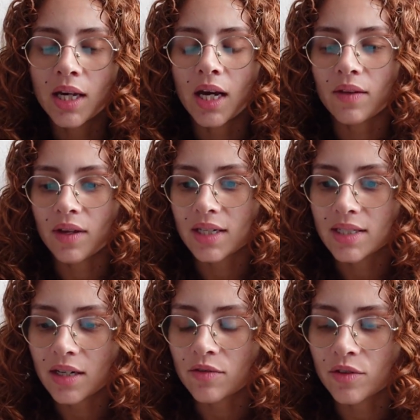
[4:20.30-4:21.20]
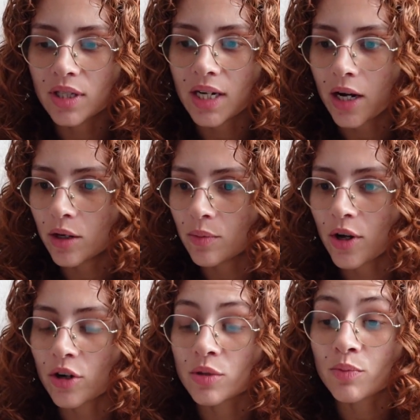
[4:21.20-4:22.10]
And like I said, if you need help,
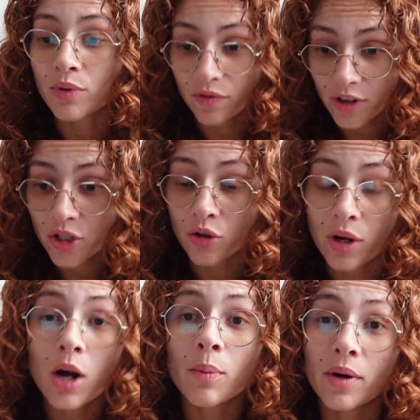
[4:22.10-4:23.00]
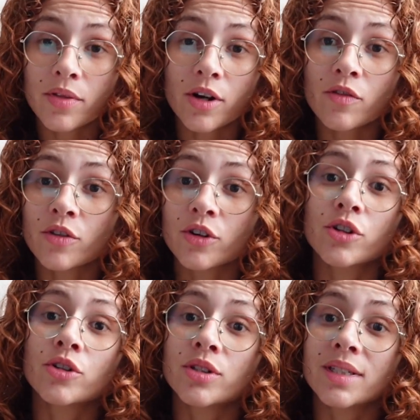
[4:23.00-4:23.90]
there is professional help out there for
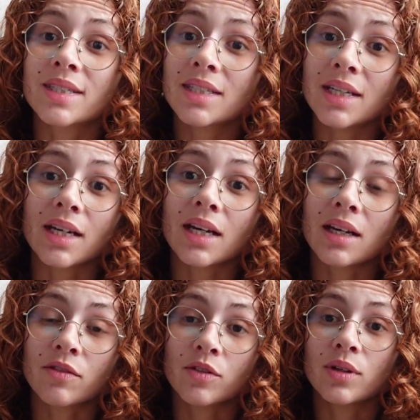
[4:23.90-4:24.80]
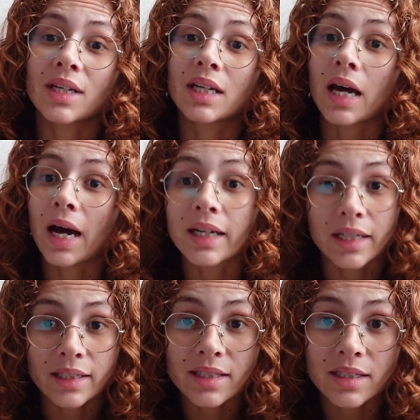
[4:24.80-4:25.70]
you to seek. If you need
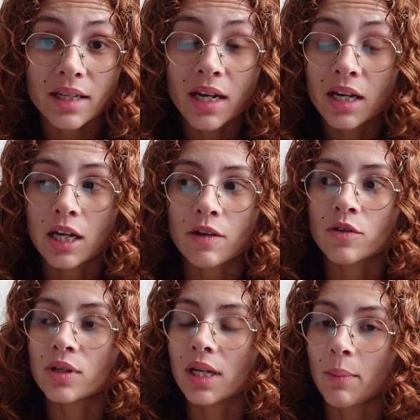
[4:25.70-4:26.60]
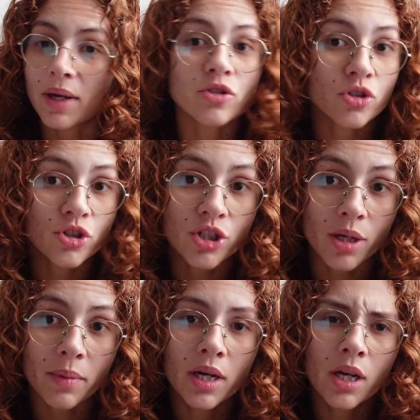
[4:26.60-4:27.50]
guidance, if you need
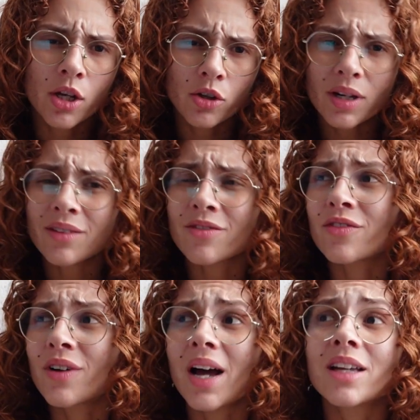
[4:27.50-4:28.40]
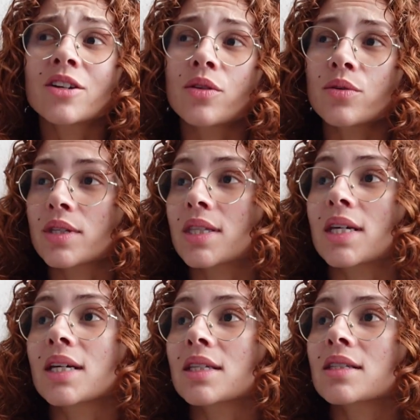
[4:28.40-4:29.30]
mentorship, you can find those
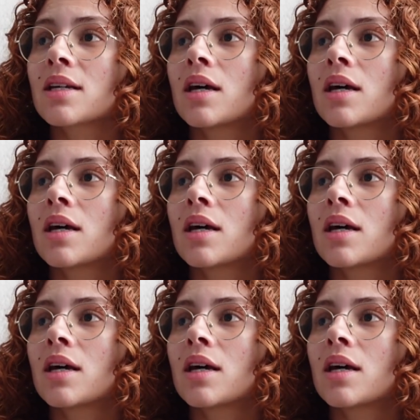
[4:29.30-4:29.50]
things.